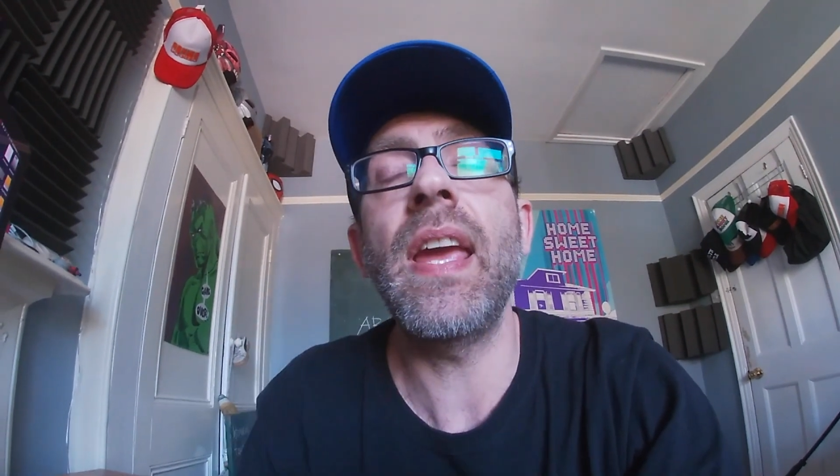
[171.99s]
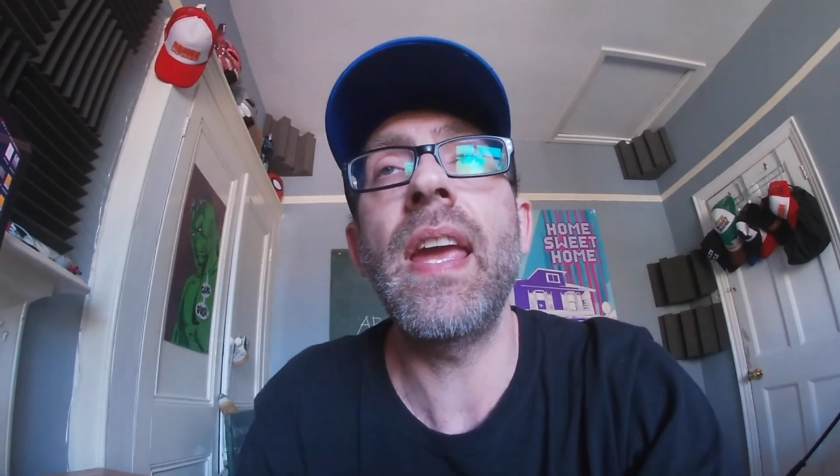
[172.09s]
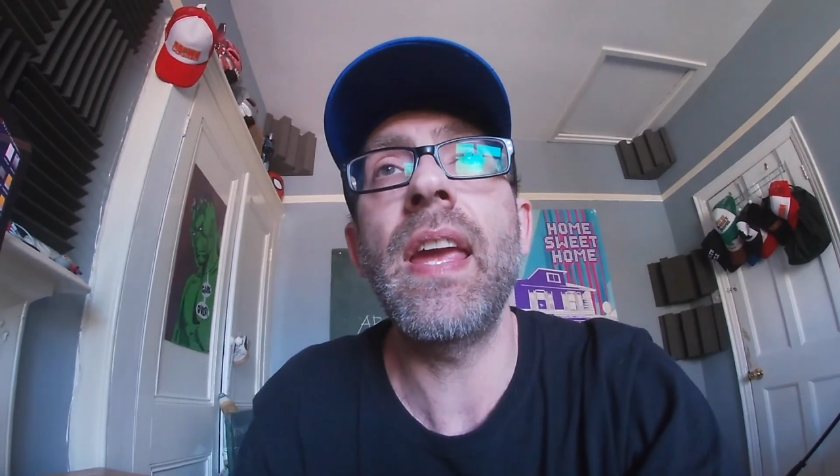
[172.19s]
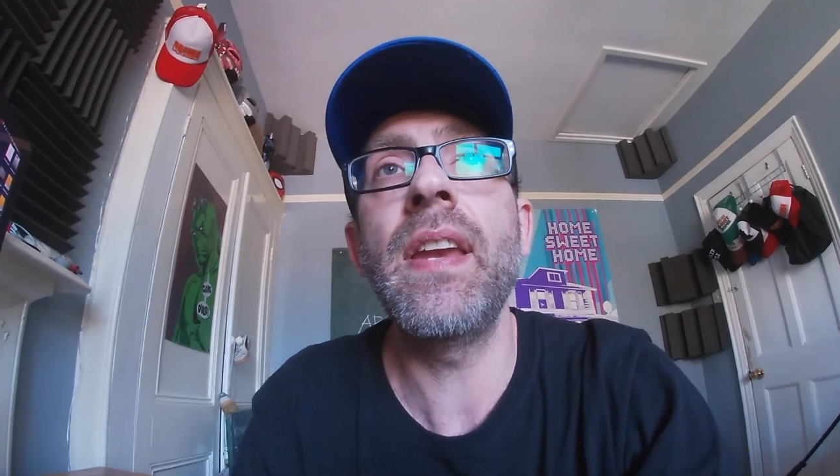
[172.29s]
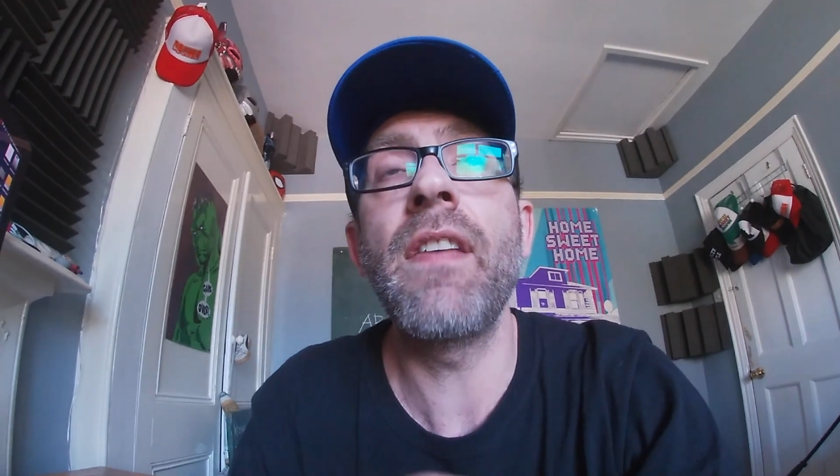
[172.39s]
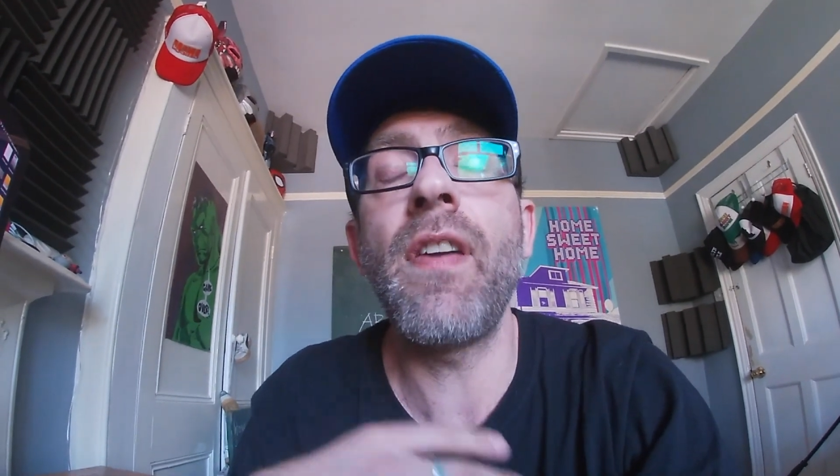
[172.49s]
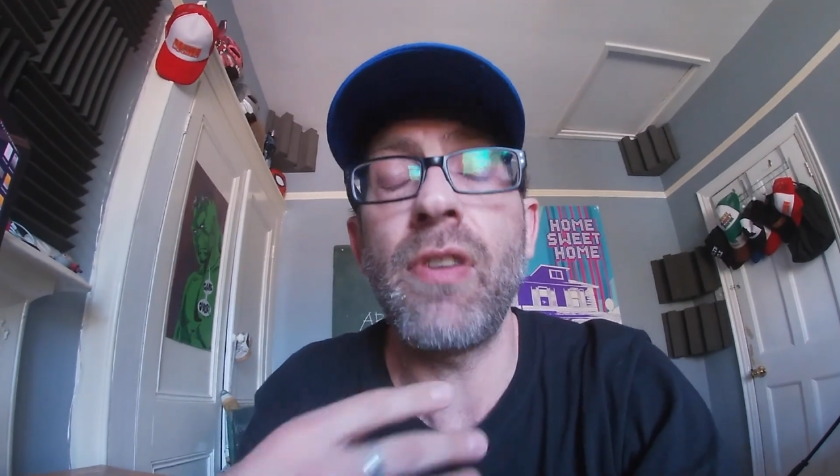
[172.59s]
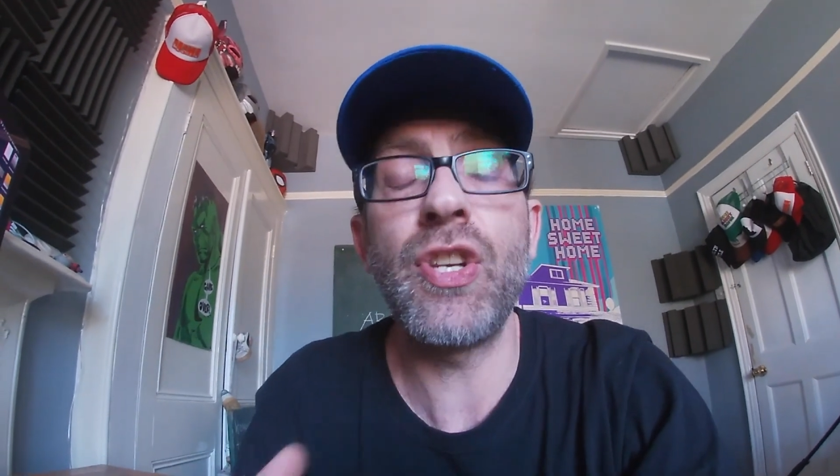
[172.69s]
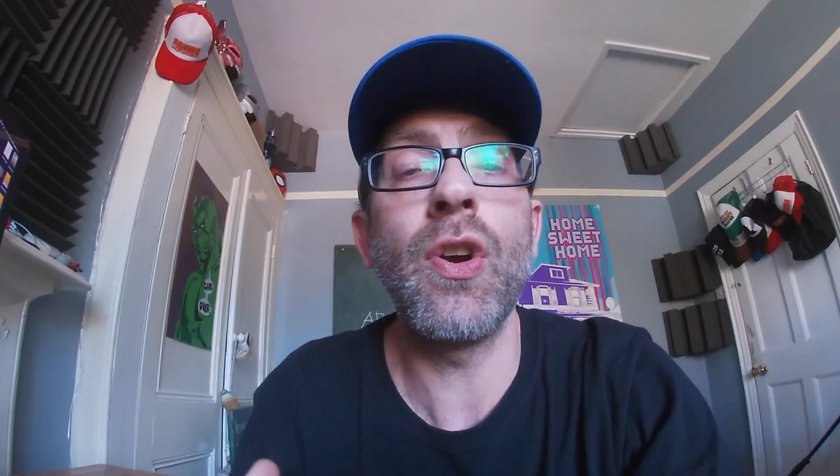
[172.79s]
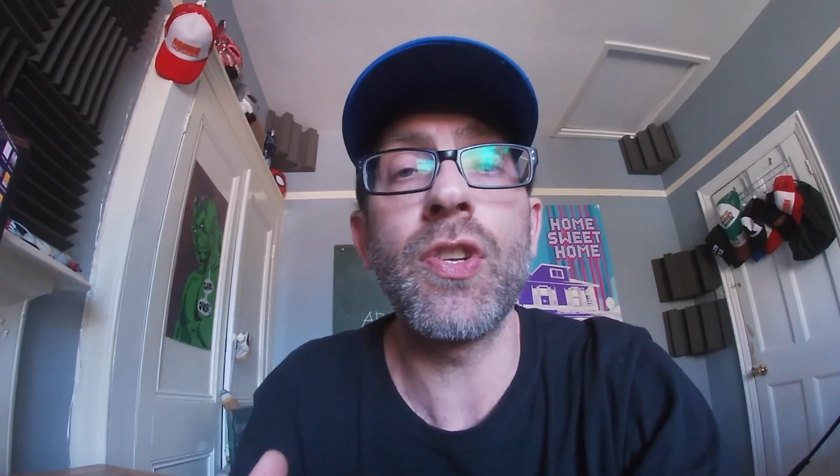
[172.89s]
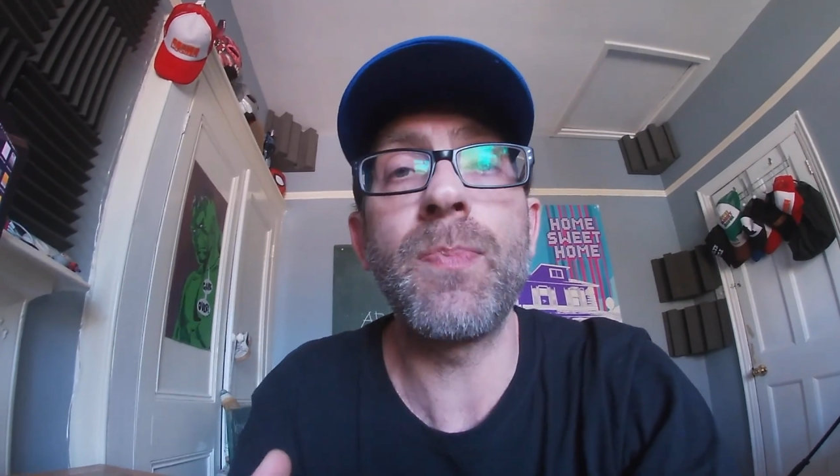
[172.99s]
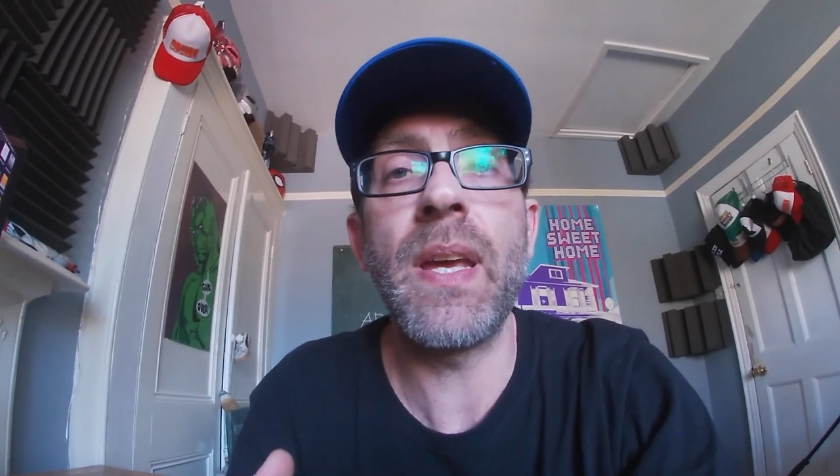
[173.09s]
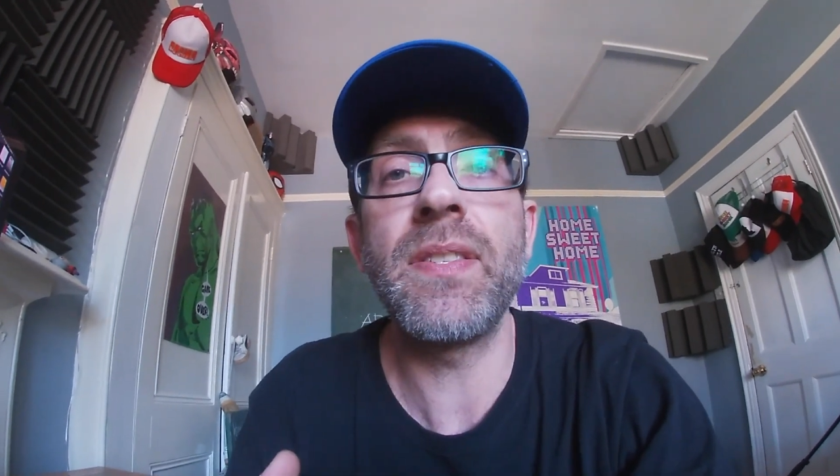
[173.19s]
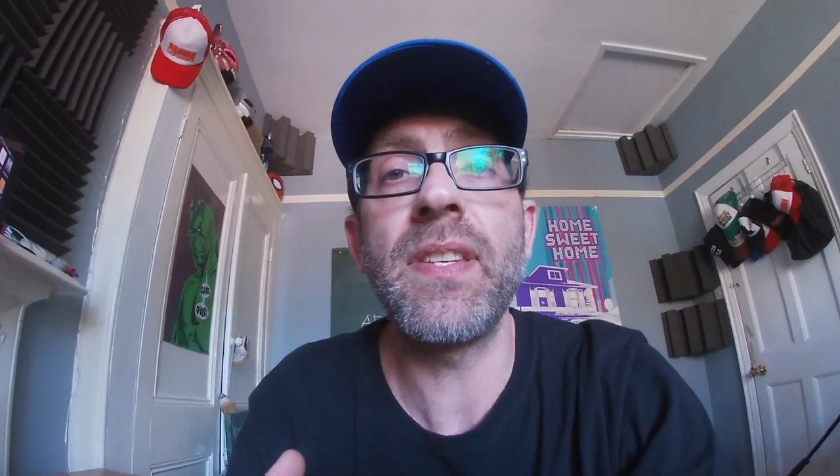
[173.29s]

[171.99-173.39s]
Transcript: in a very short space